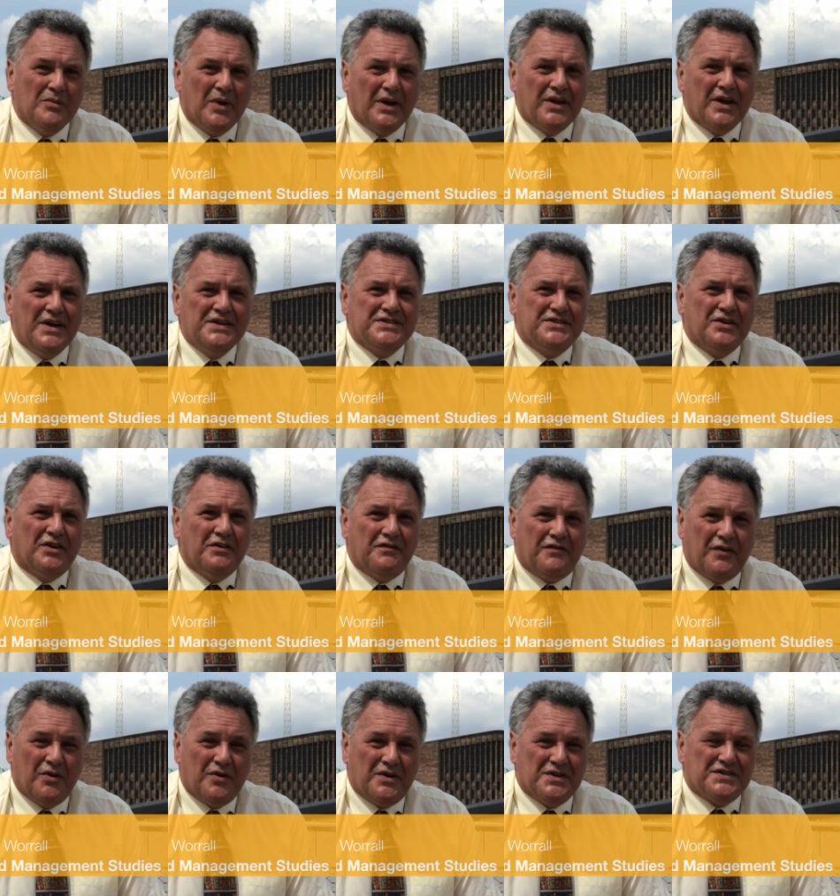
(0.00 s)
My case study
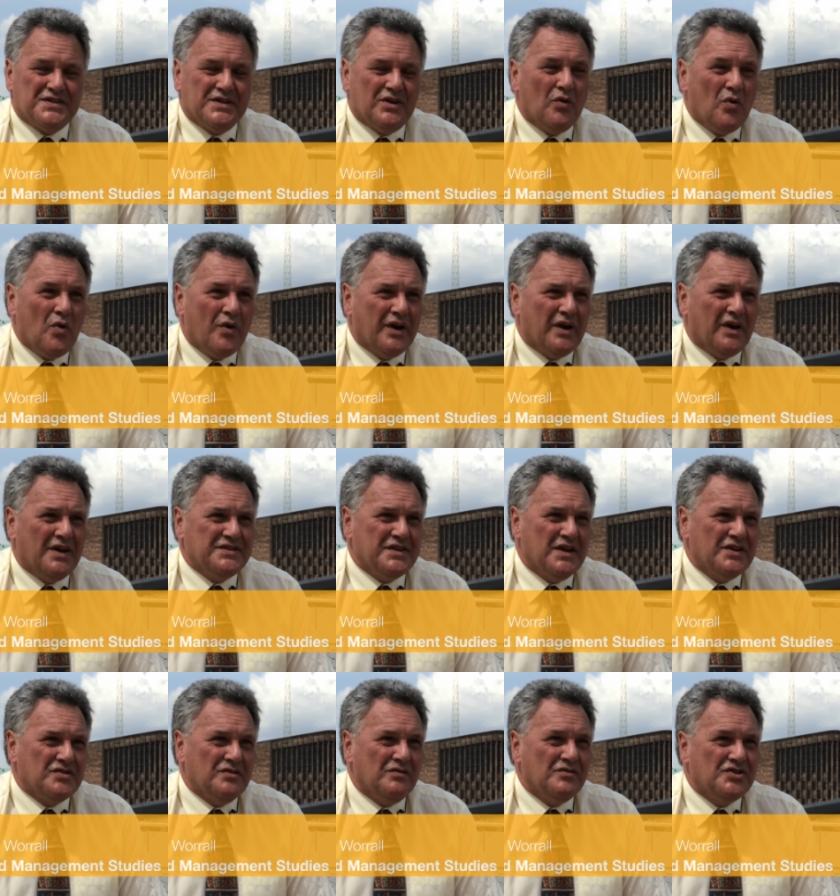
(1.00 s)
focuses on
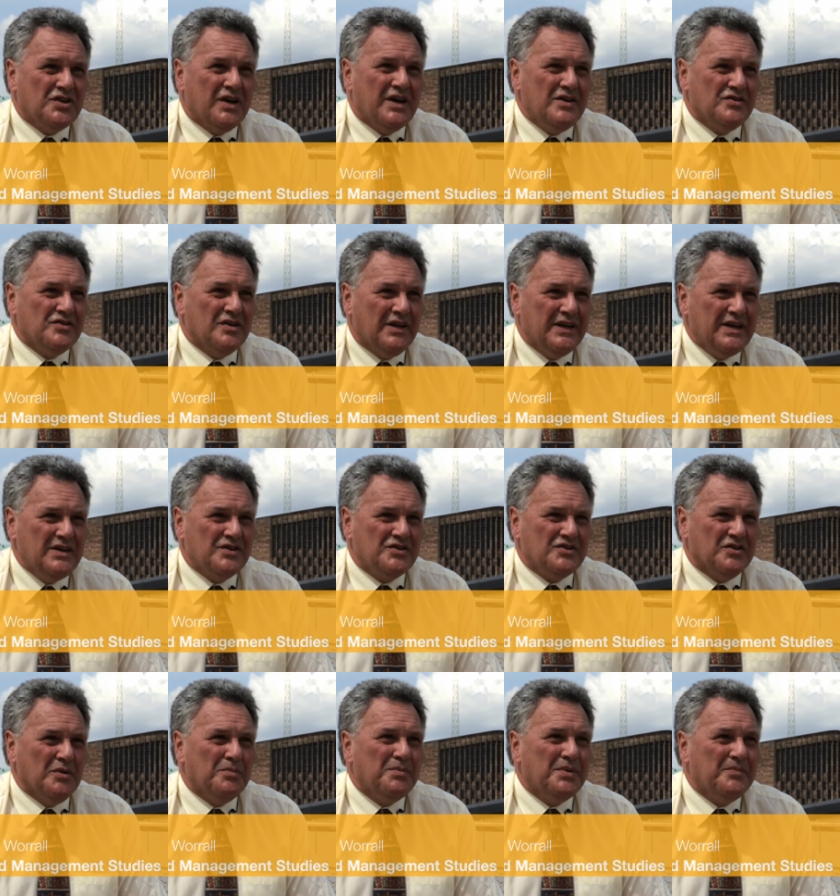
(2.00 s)
organisational change in
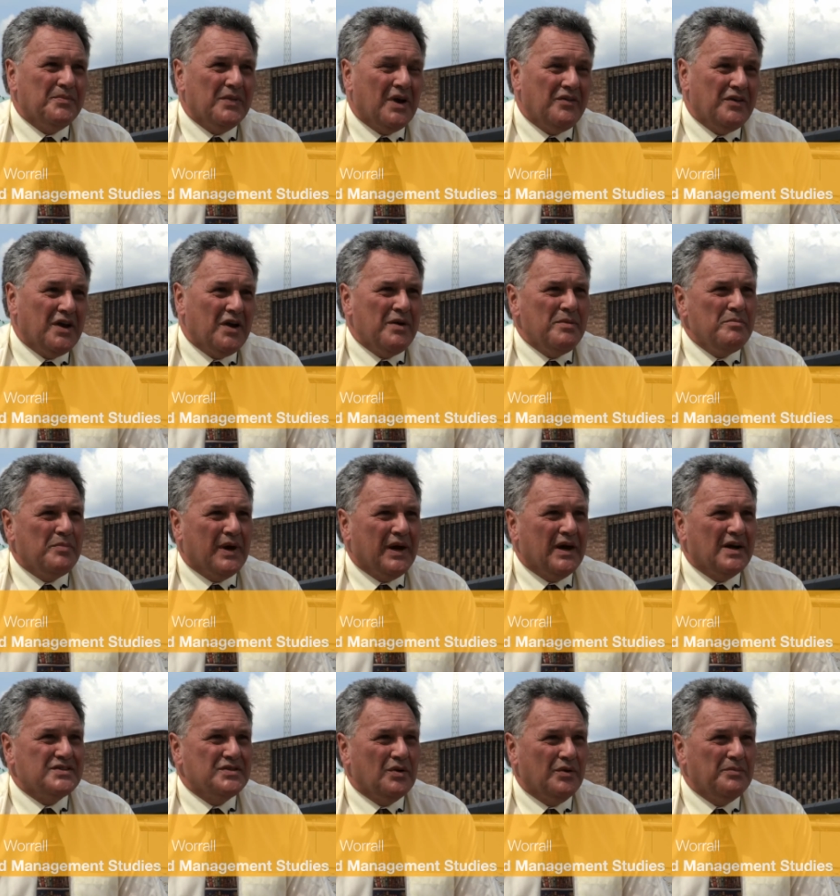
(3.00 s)
leadership and their
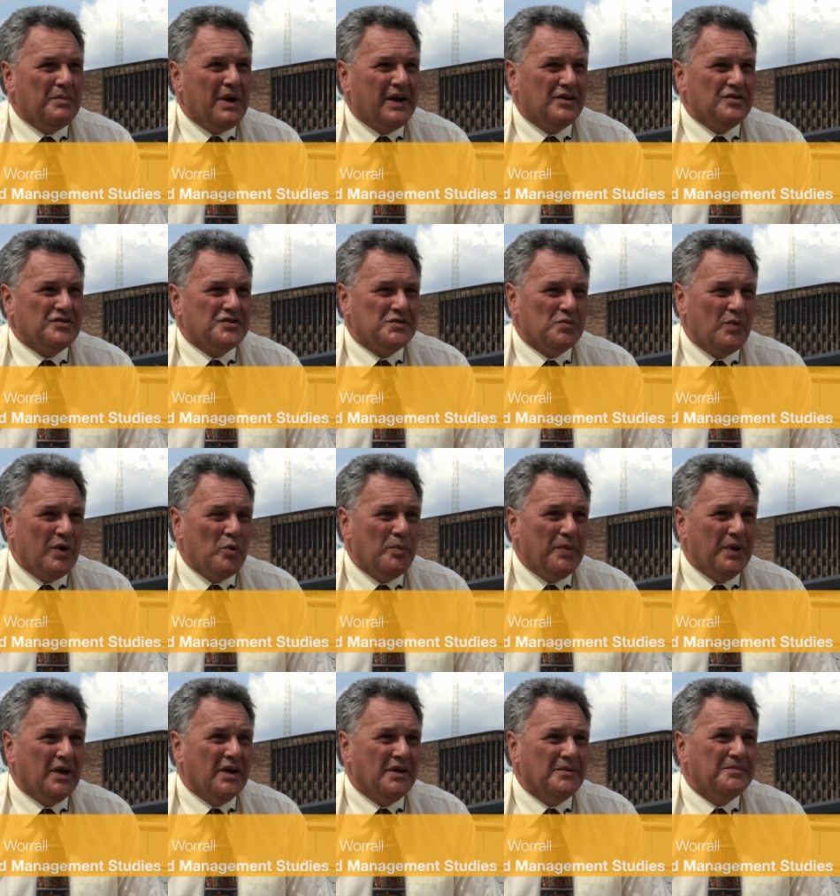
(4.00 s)
impact on managers'
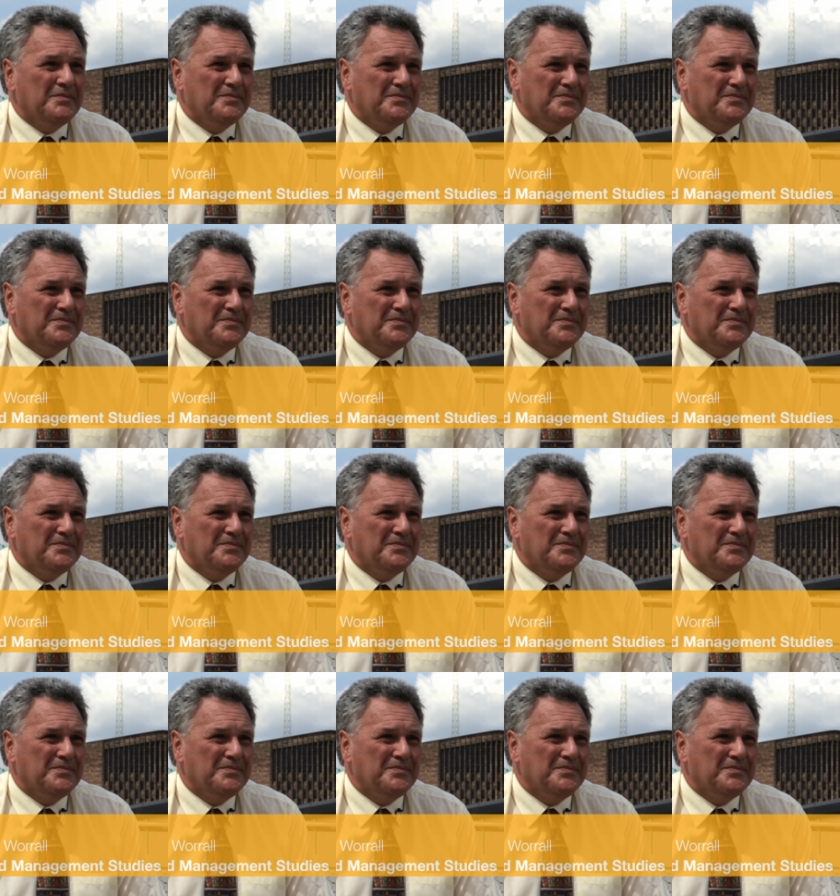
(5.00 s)
well-being.